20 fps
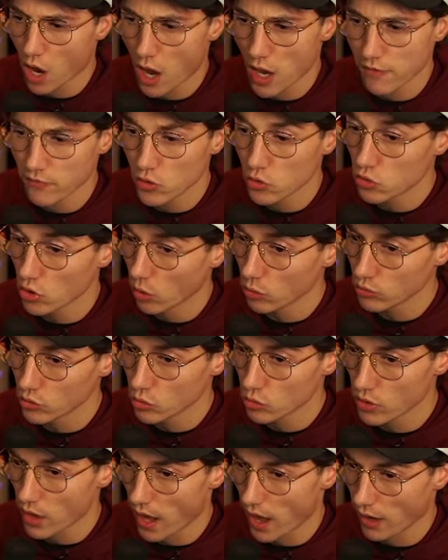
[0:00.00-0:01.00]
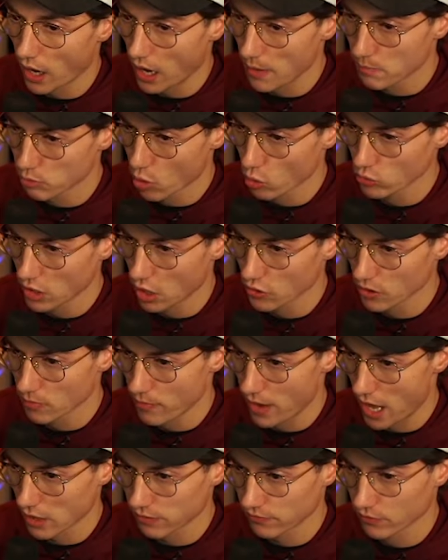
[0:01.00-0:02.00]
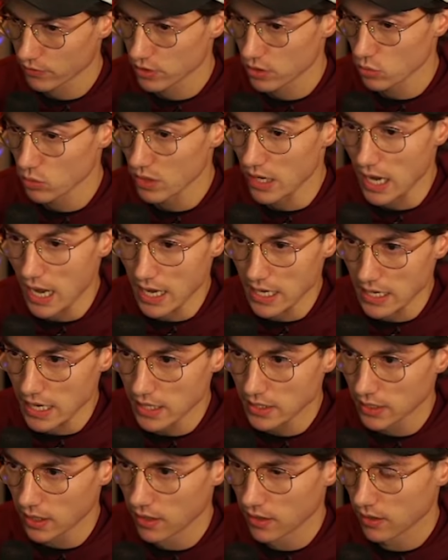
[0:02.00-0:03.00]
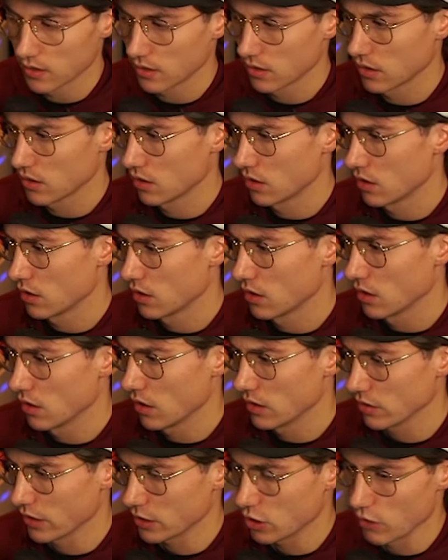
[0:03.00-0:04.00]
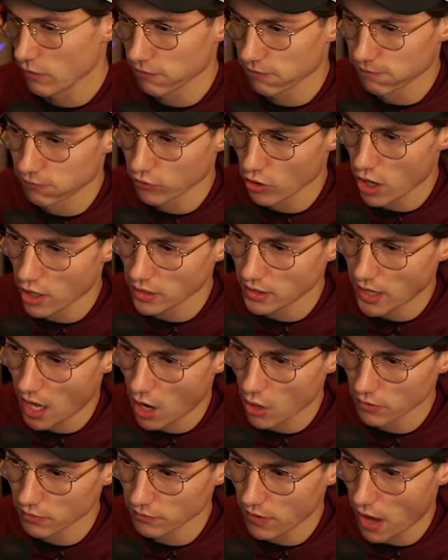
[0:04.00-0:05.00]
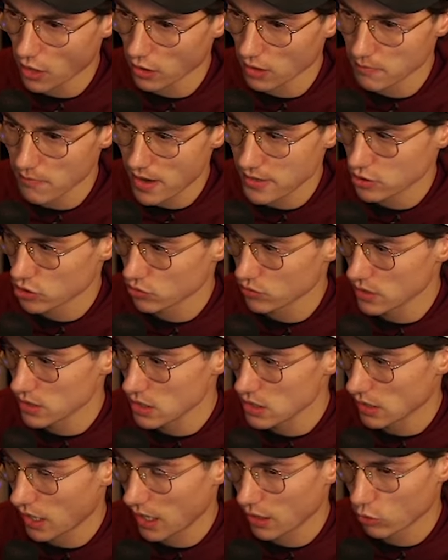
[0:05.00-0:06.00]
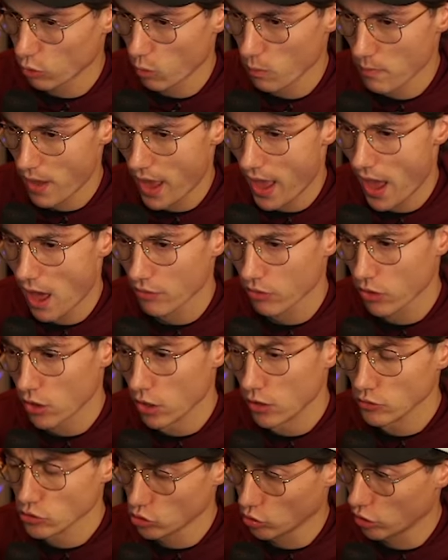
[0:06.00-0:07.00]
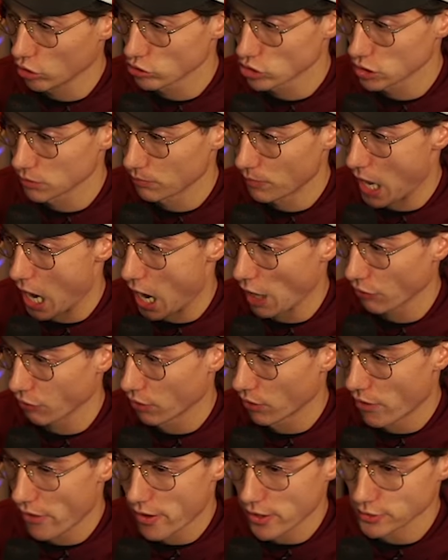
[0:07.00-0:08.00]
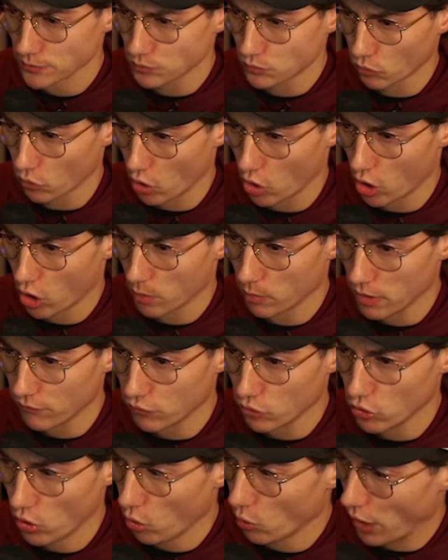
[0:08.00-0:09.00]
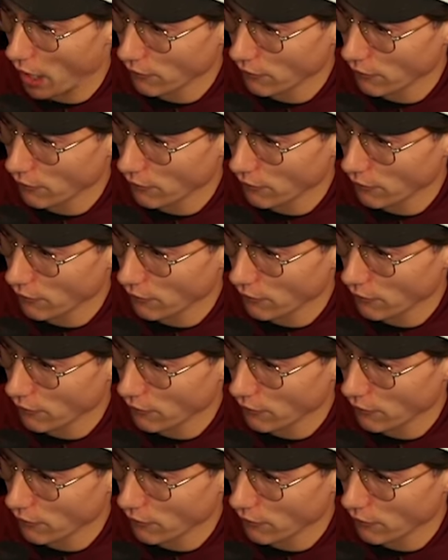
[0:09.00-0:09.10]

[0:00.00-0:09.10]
uh, if you don't do that, I broke down the math for you, idiot. Like you flunked out of elementary and you can't do math. So here's the math. Um, if you don't